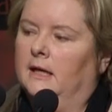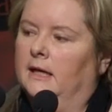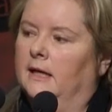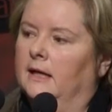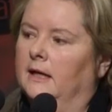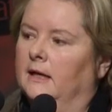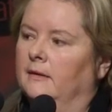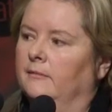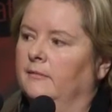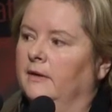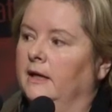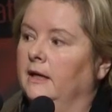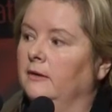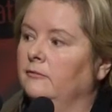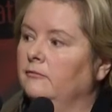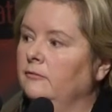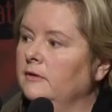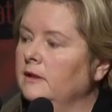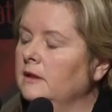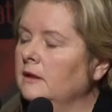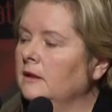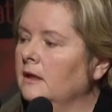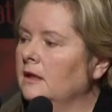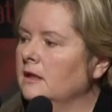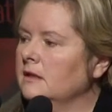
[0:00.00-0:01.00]
and
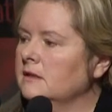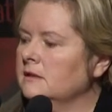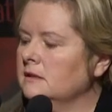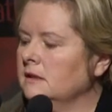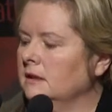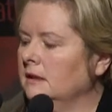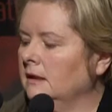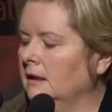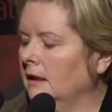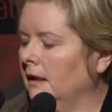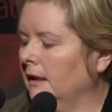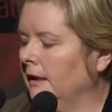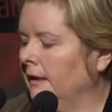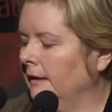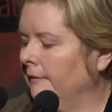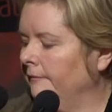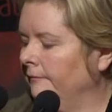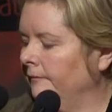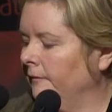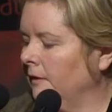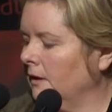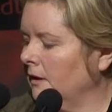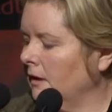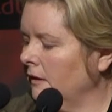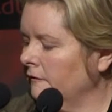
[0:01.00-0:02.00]
realising,
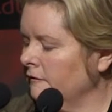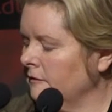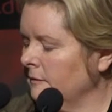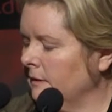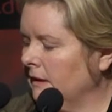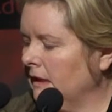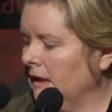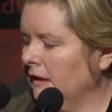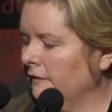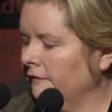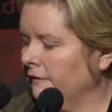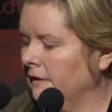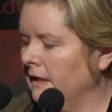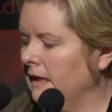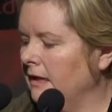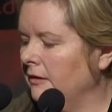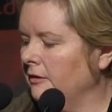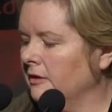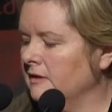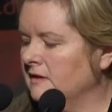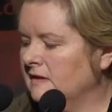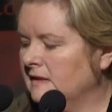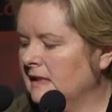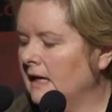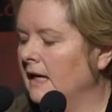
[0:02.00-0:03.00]
and I have to be careful
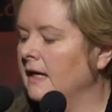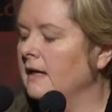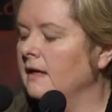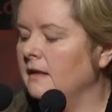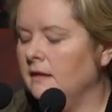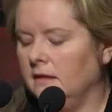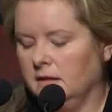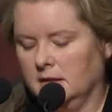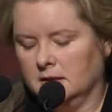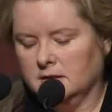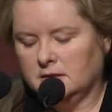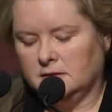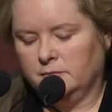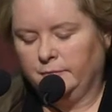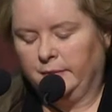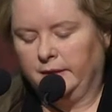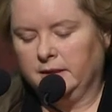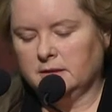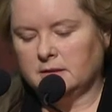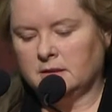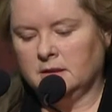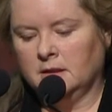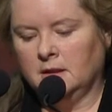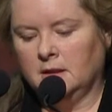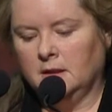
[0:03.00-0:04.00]
how I say this,
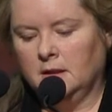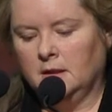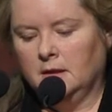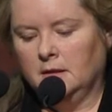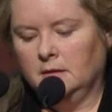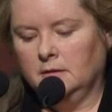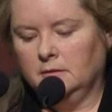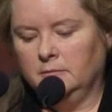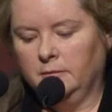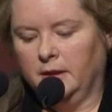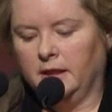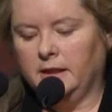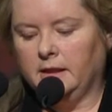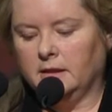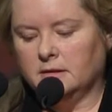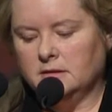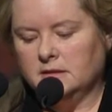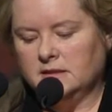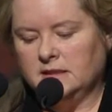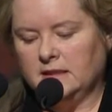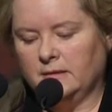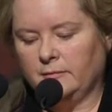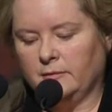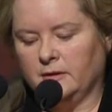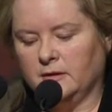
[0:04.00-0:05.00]
but you might
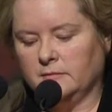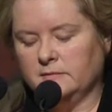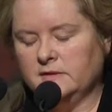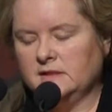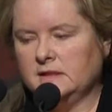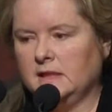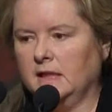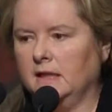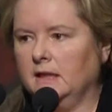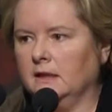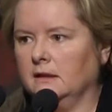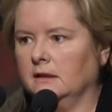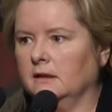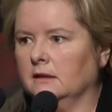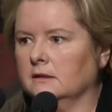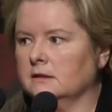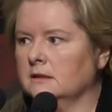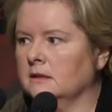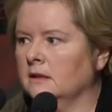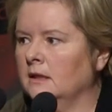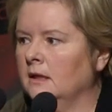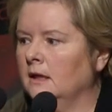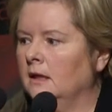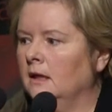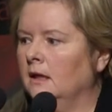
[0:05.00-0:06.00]
understand what I'm saying,
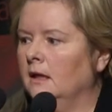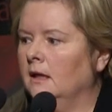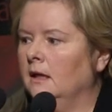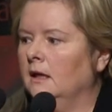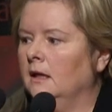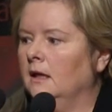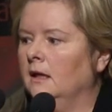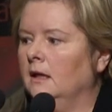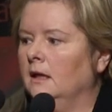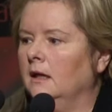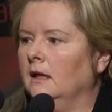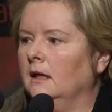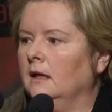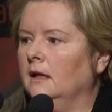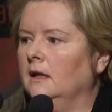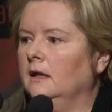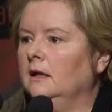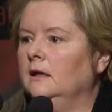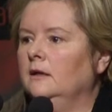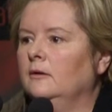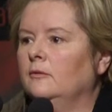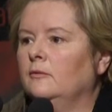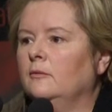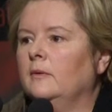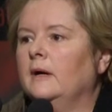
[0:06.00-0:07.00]
that
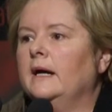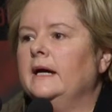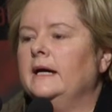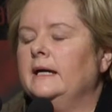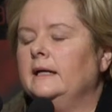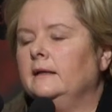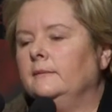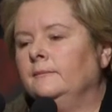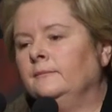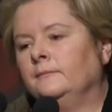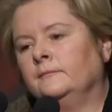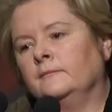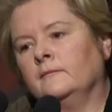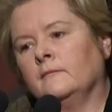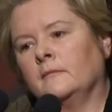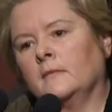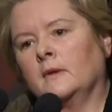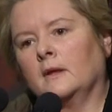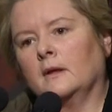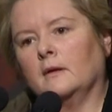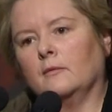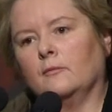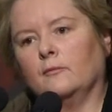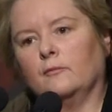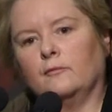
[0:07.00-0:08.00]
in a way,
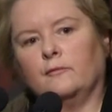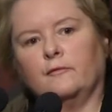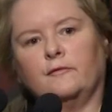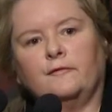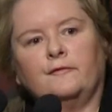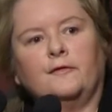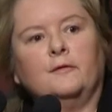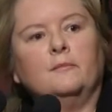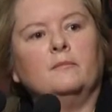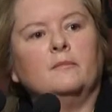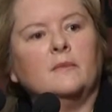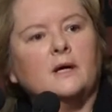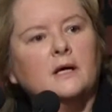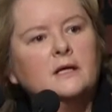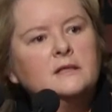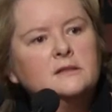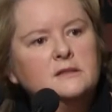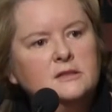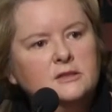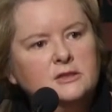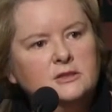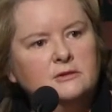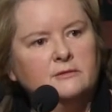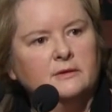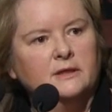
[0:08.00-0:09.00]
from my
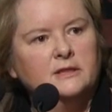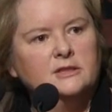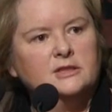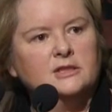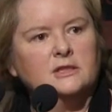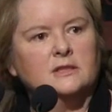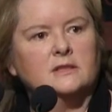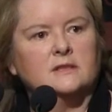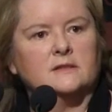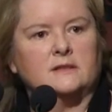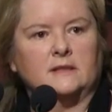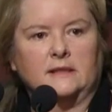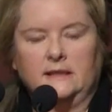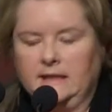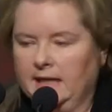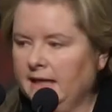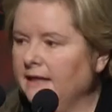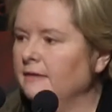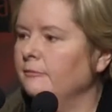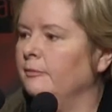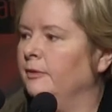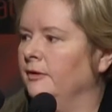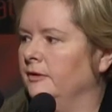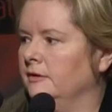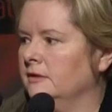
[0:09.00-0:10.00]
situation as a
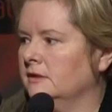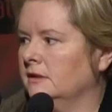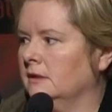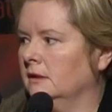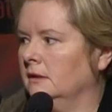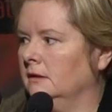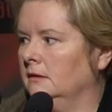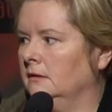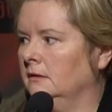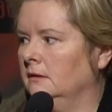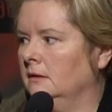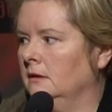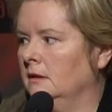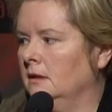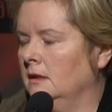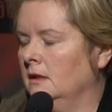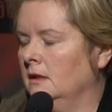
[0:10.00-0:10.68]
gay person,